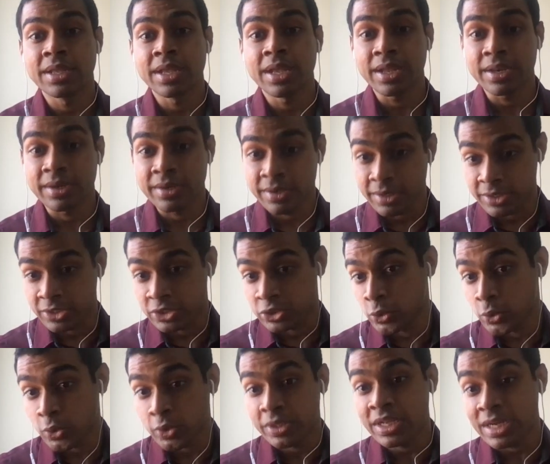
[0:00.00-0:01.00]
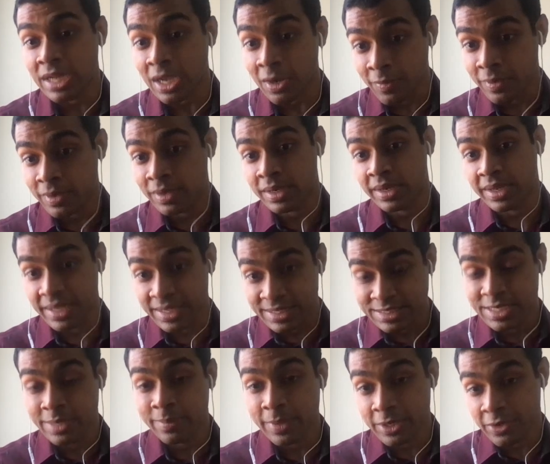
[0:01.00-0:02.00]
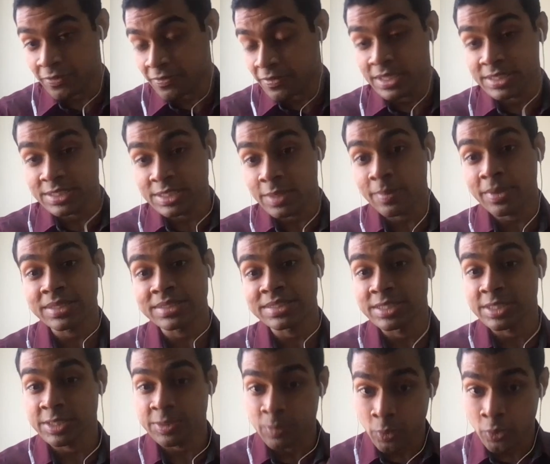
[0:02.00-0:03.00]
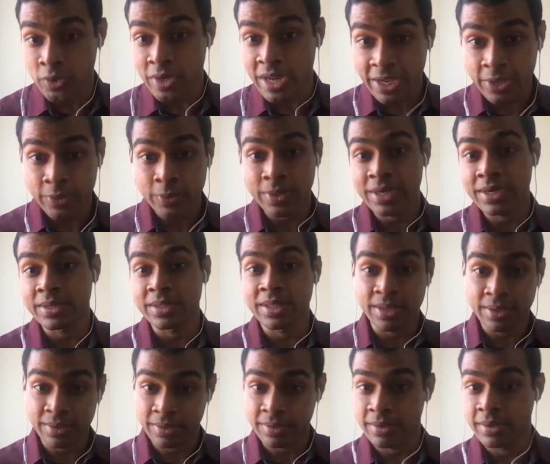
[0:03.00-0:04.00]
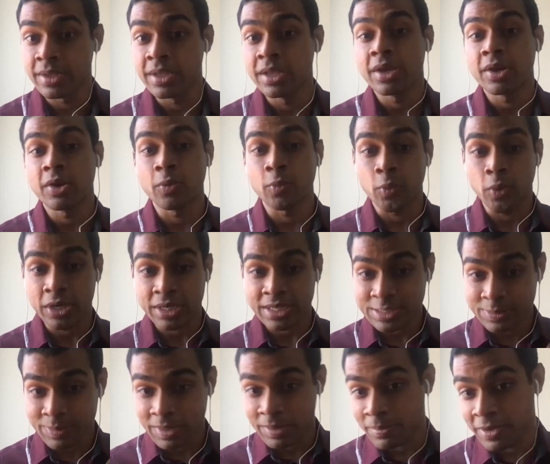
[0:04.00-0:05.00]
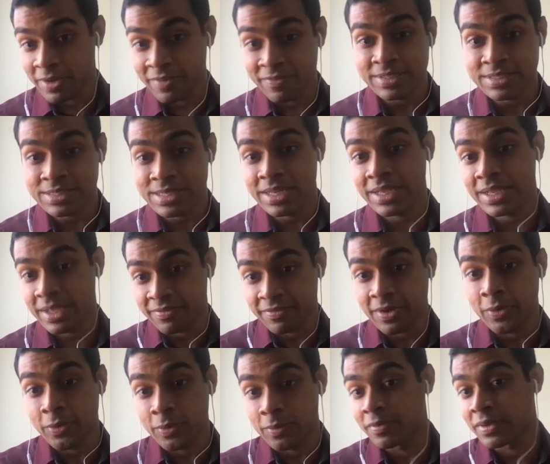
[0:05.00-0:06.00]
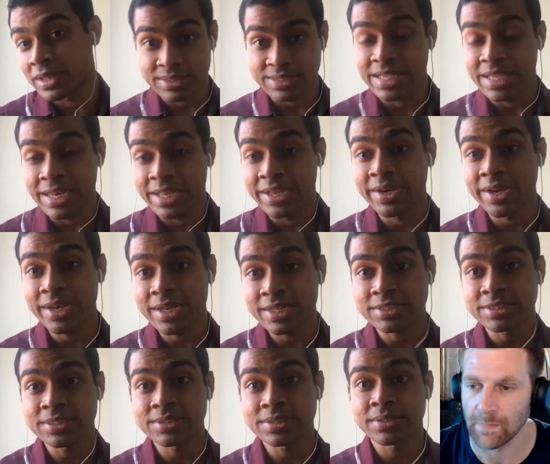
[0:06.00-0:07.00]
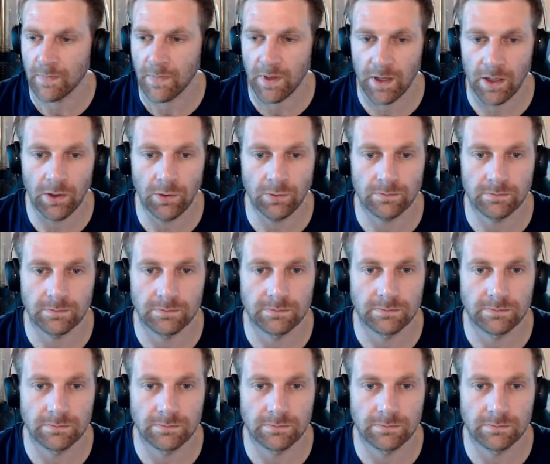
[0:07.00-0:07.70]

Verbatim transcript: and showed that our estimate of cluster masses is more accurate than what has been previously found with scaling relations. Cool.